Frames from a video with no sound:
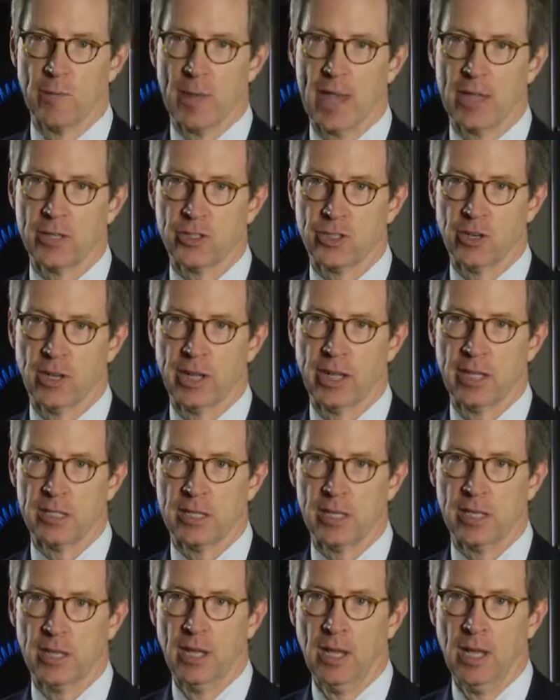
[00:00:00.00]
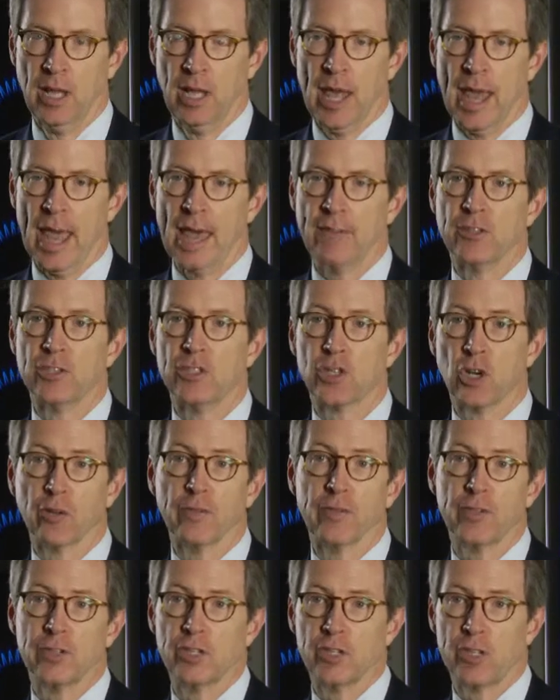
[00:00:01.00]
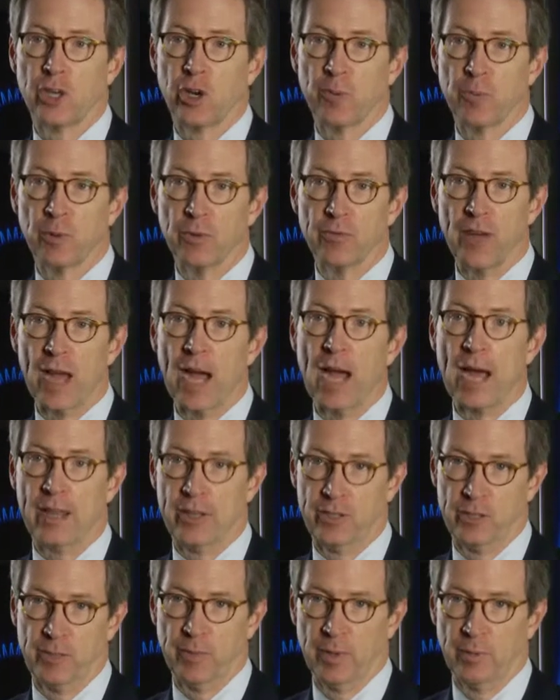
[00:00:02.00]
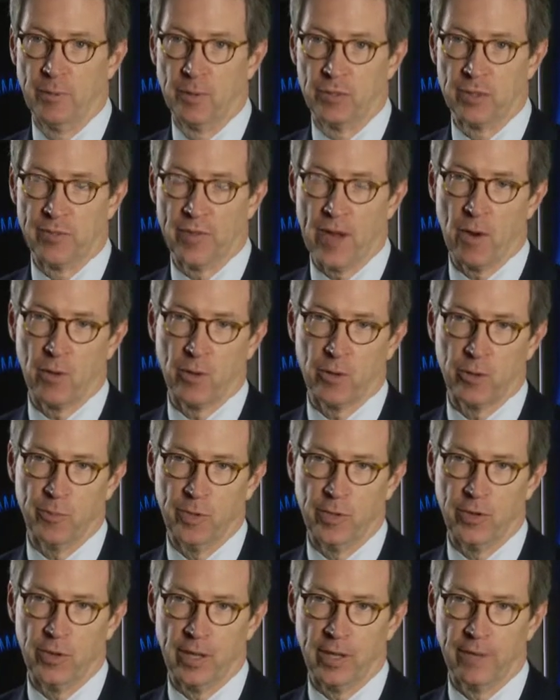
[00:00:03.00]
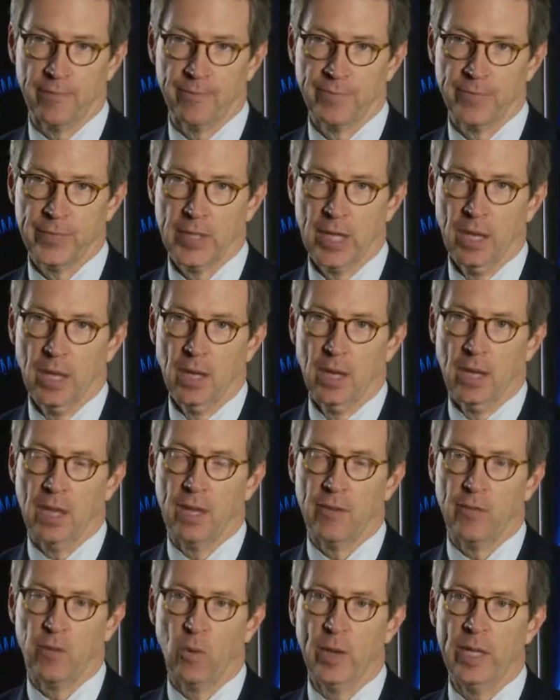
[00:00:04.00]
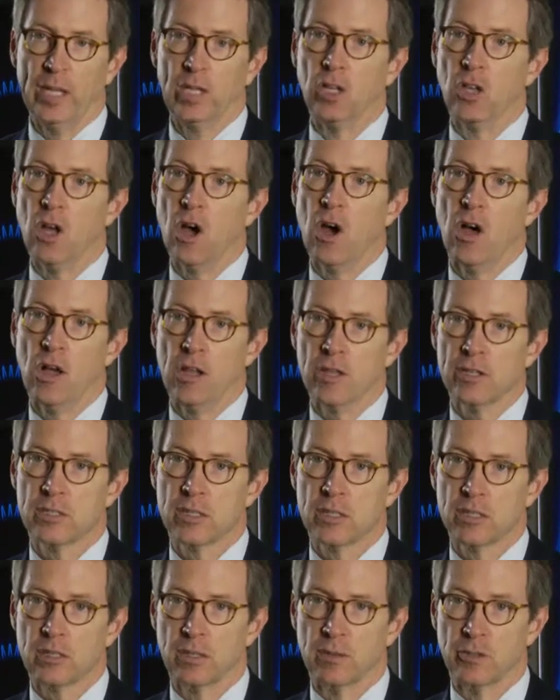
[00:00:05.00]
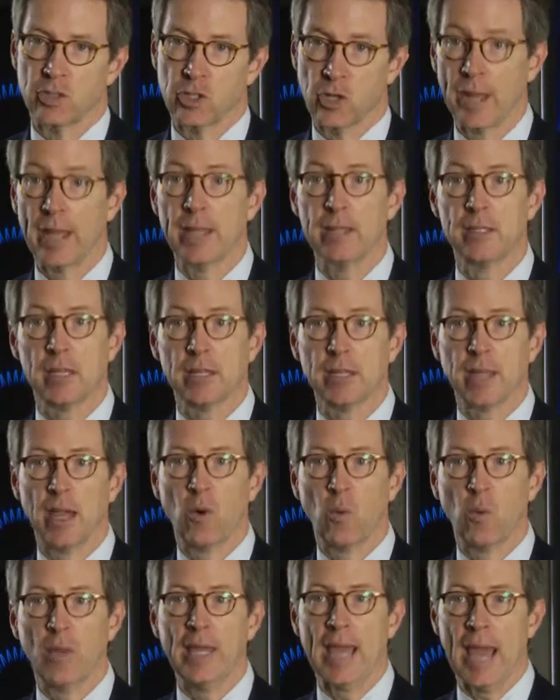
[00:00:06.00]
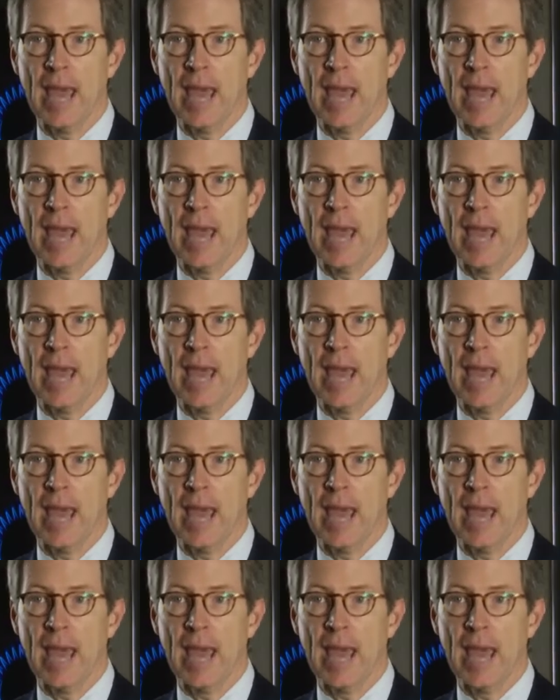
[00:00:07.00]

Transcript: mass transit and the services that are provided to members of our community. If we lost the transit that we